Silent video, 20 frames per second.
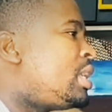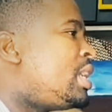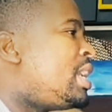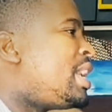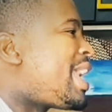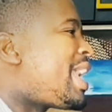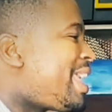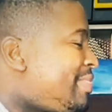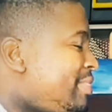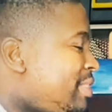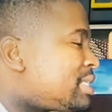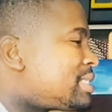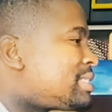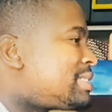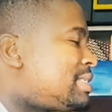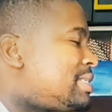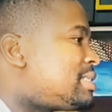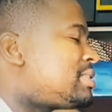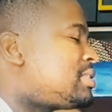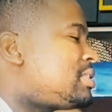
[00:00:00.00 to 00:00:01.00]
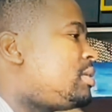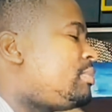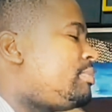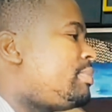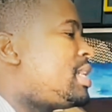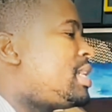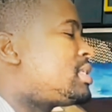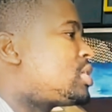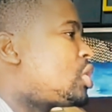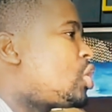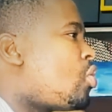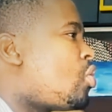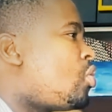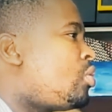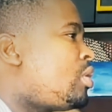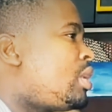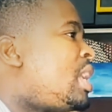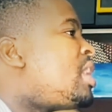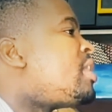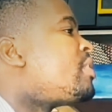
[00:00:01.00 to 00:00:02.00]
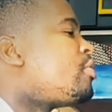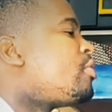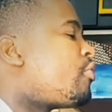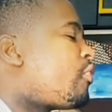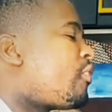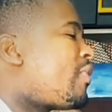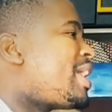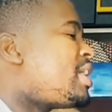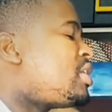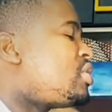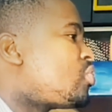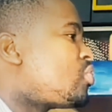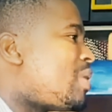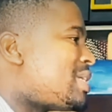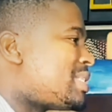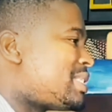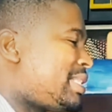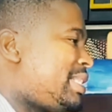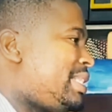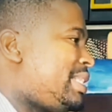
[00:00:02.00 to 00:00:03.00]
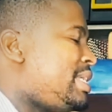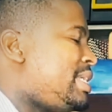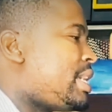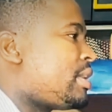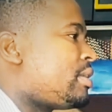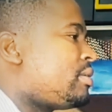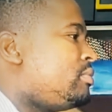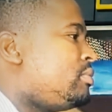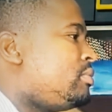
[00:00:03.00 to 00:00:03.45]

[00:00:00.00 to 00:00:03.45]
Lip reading: and the system as a whole, the fight was clear.